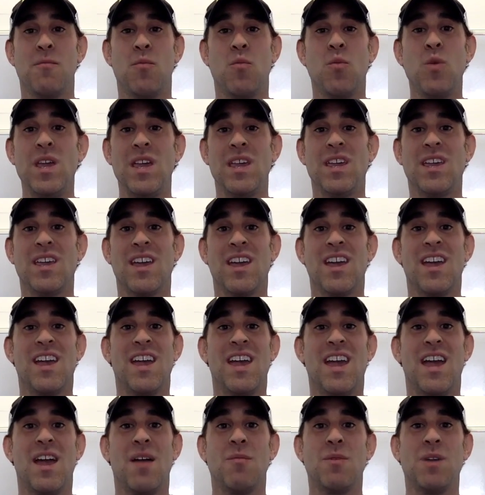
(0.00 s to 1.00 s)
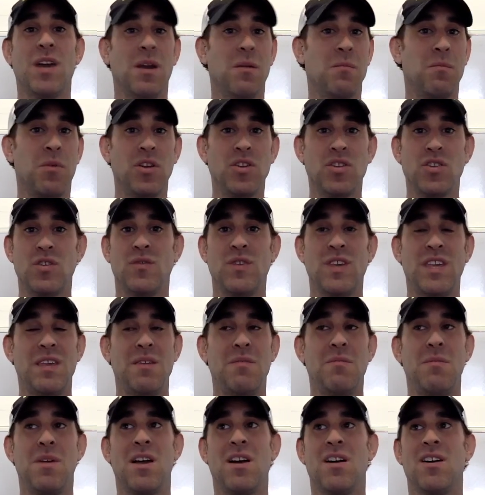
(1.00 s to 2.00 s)
week and we got a bunch of
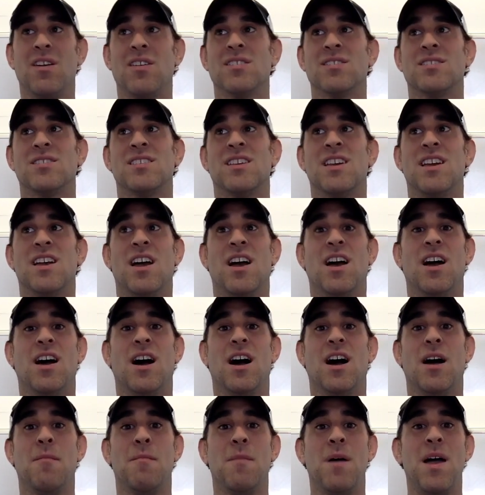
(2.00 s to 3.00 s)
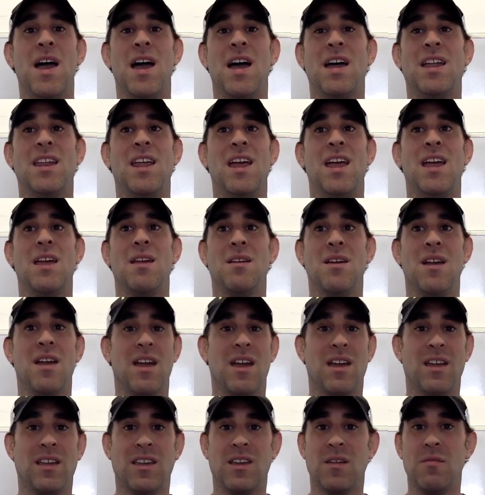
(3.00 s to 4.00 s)
emails at
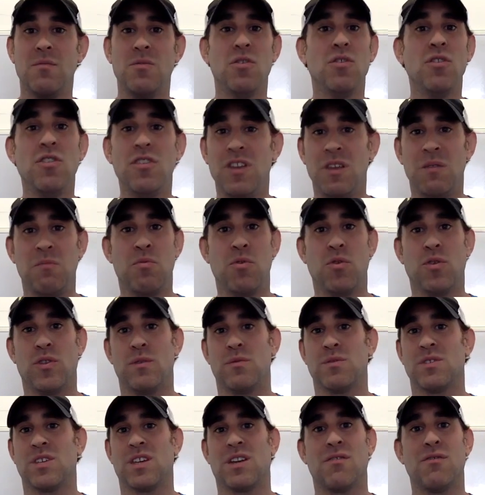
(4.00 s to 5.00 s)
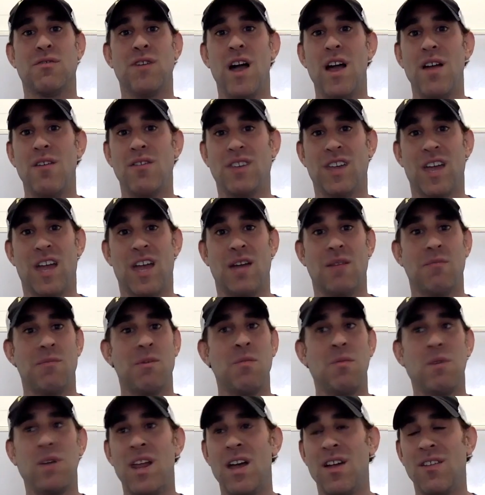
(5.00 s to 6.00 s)
a community booth. It was like a 5K. And we
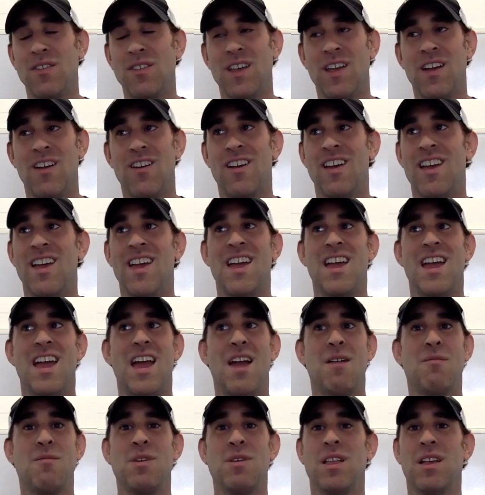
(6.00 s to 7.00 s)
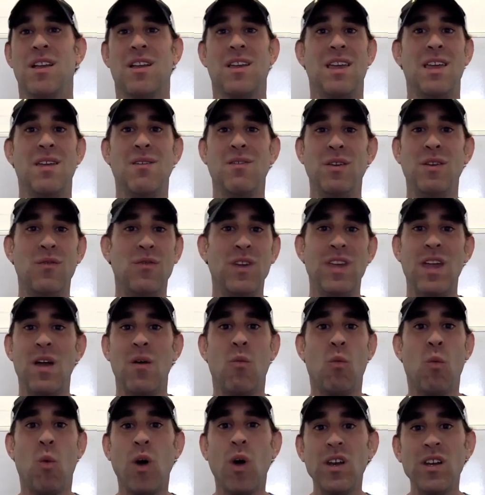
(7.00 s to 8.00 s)
went out there and we're like, even if we get
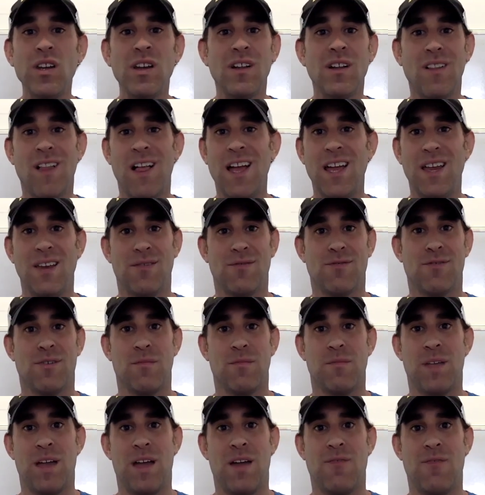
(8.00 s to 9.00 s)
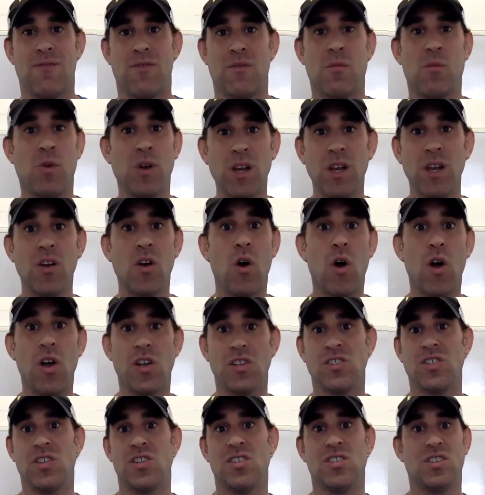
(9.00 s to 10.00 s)
one client from that, from what it
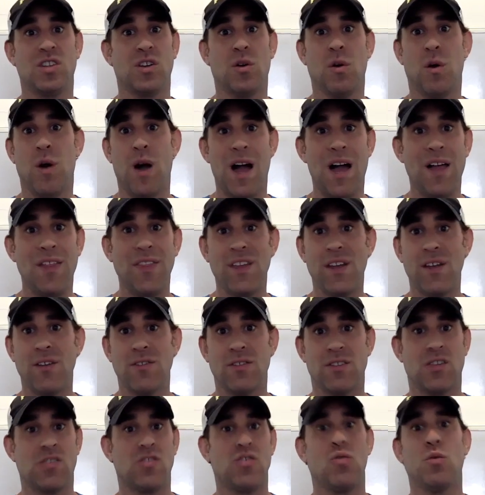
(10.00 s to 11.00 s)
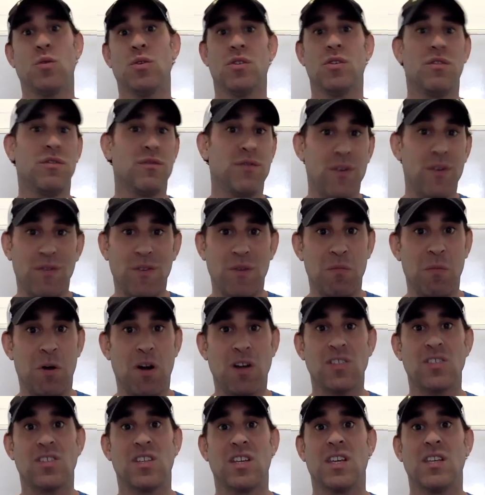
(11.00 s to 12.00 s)
cost us to go out there, it's like $250
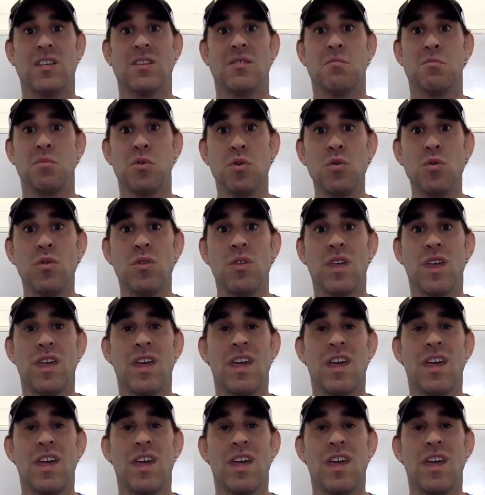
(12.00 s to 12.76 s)
to get the booth,